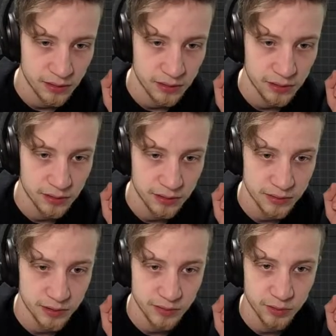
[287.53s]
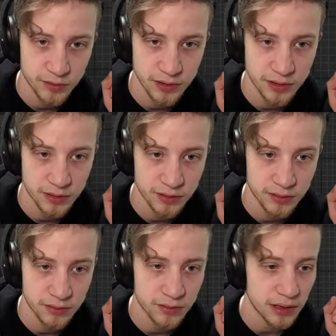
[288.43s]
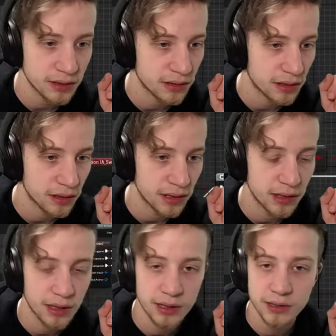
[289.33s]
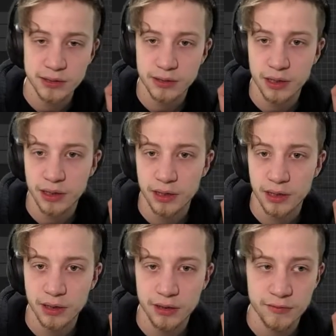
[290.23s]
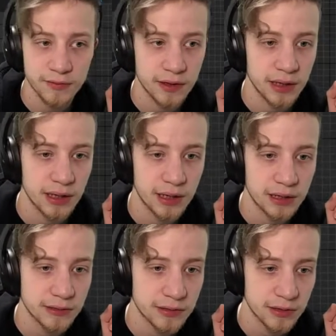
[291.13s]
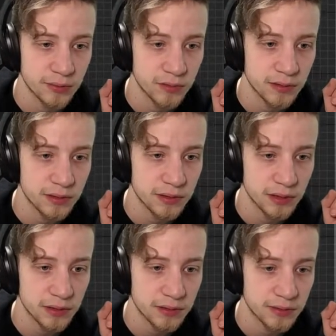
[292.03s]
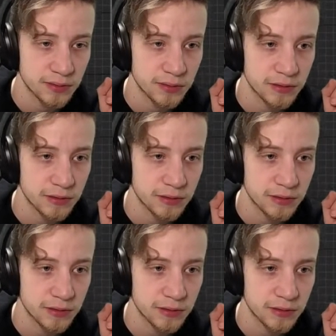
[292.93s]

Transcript: All these inputs are correctly assigned with an enhanced input. That's good.